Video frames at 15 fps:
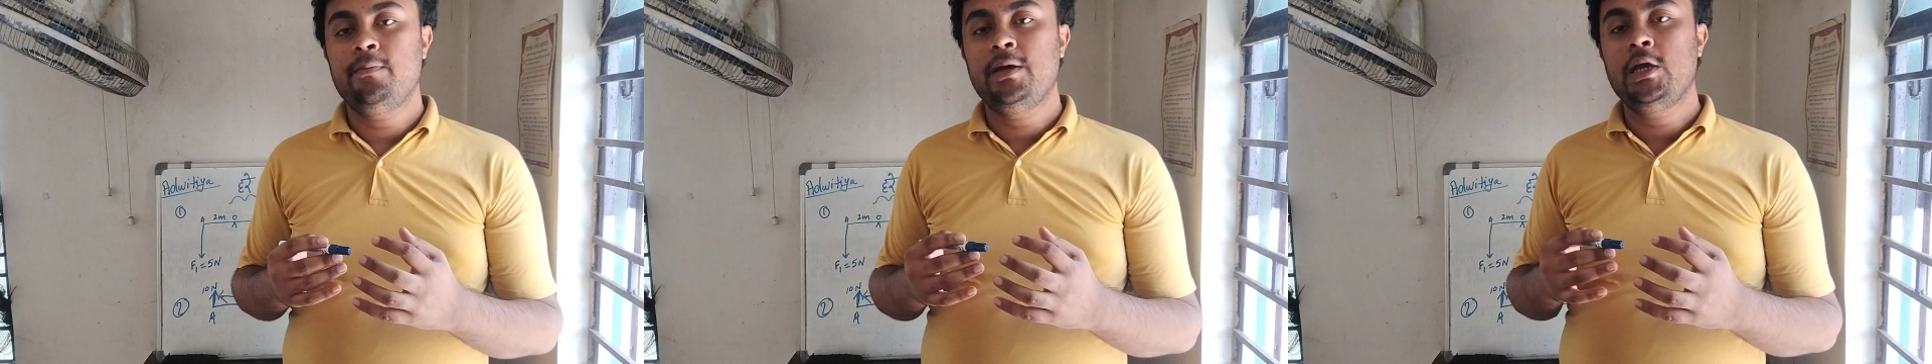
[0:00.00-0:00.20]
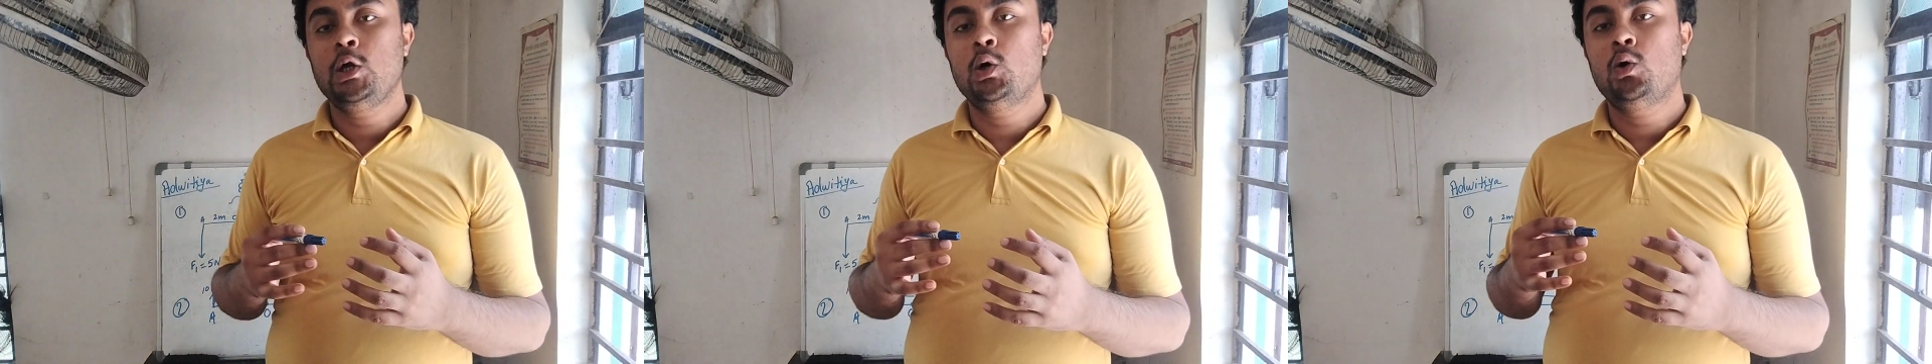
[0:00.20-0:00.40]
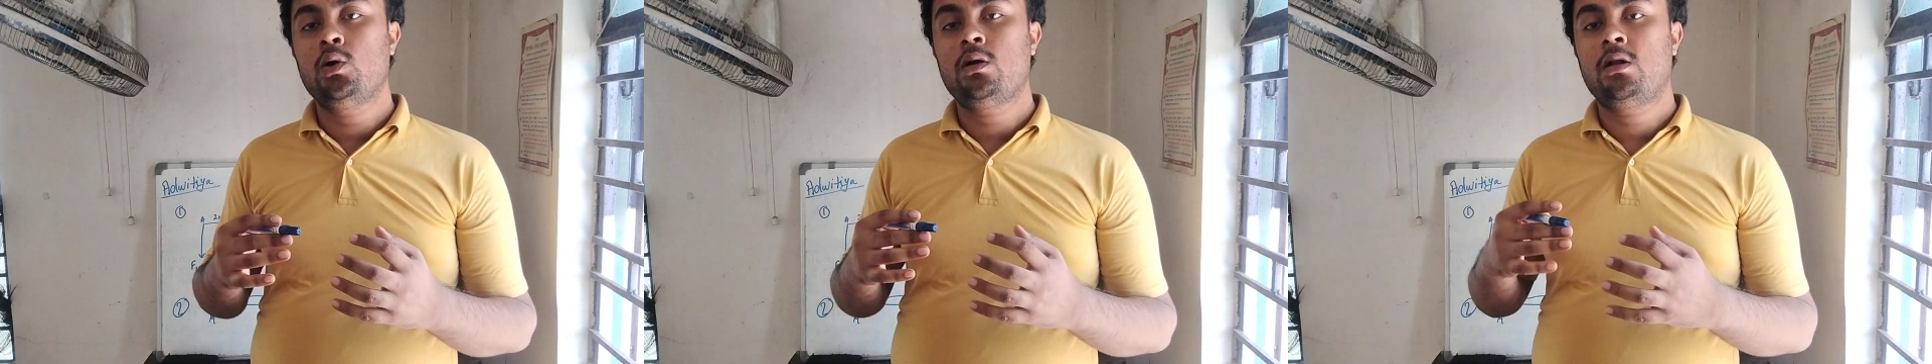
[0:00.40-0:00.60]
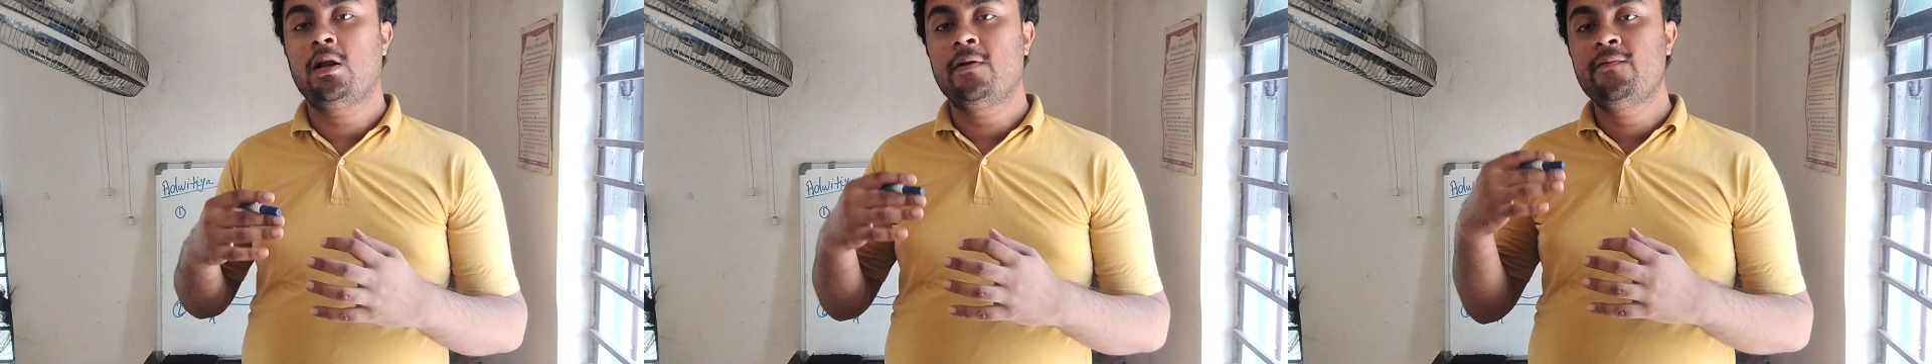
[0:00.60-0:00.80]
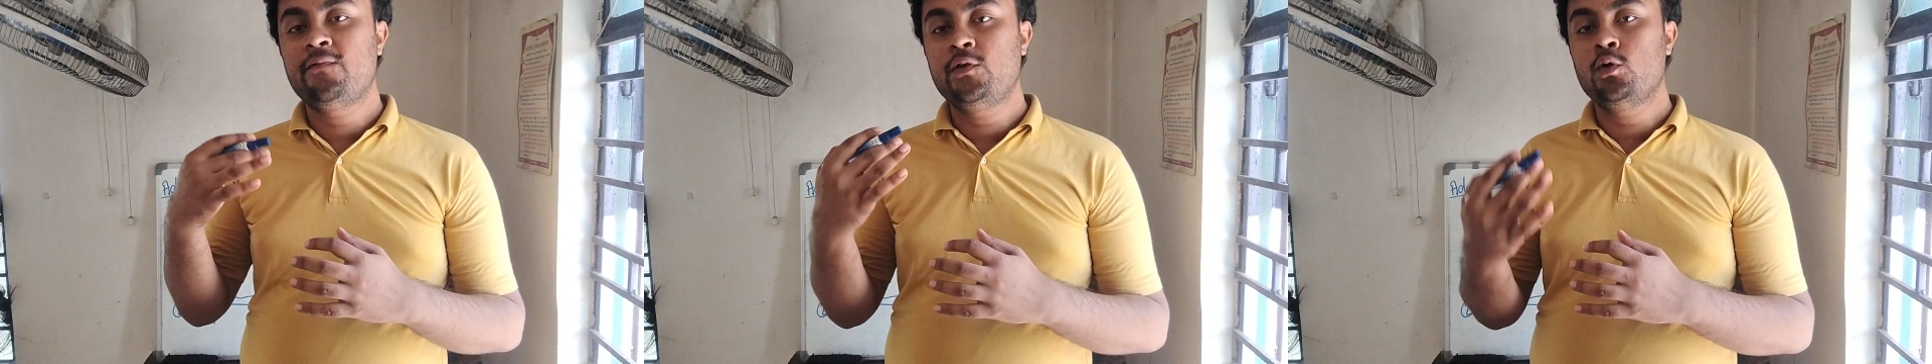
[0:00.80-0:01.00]
be your
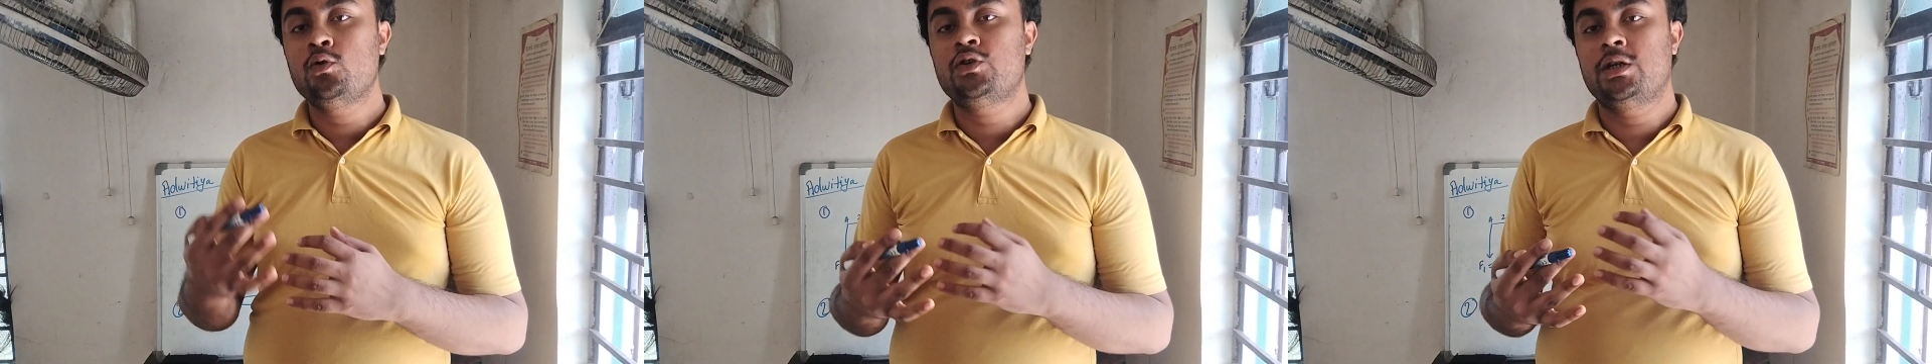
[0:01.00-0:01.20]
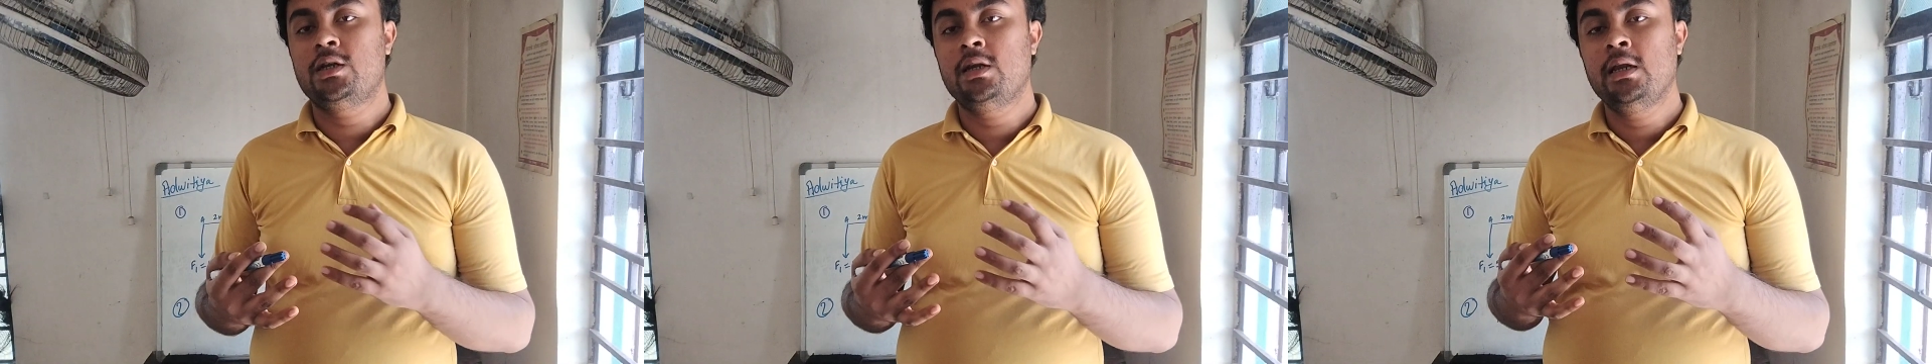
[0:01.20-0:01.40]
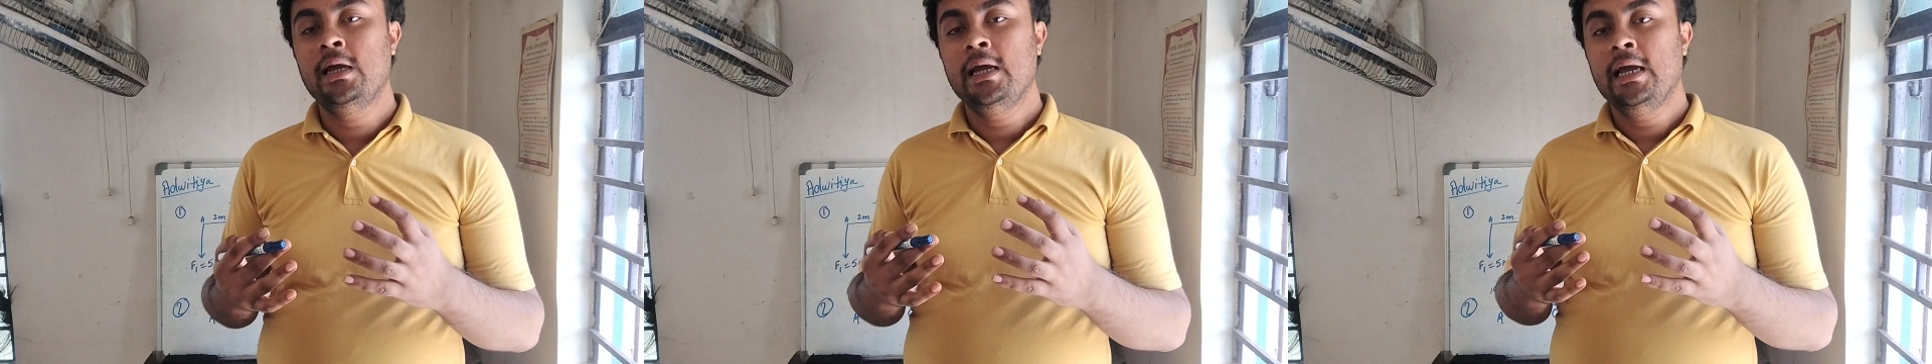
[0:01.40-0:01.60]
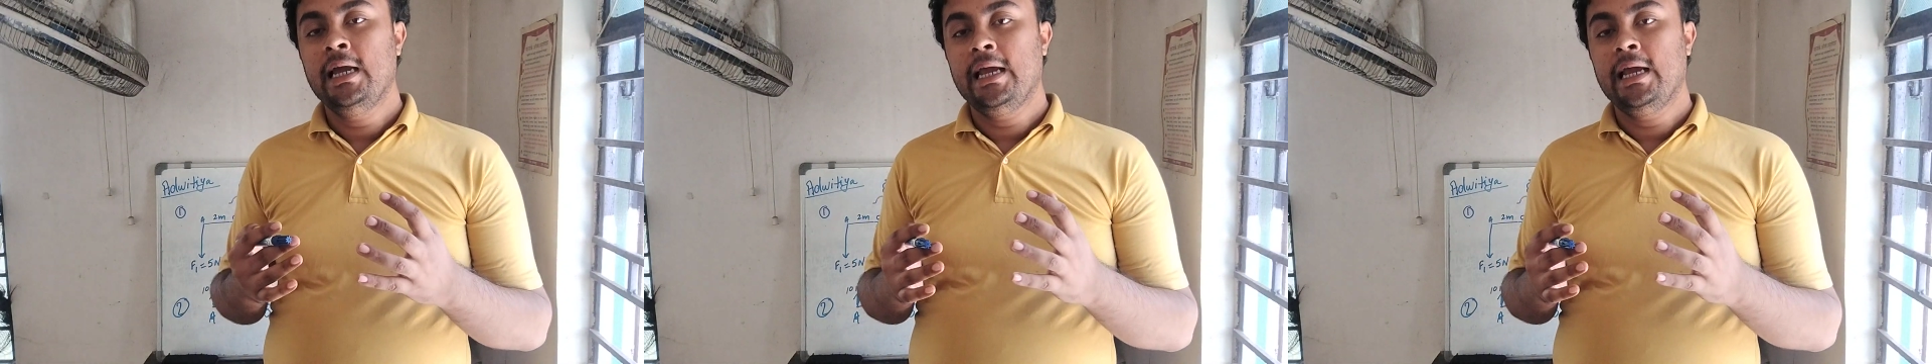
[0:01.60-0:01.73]
confusion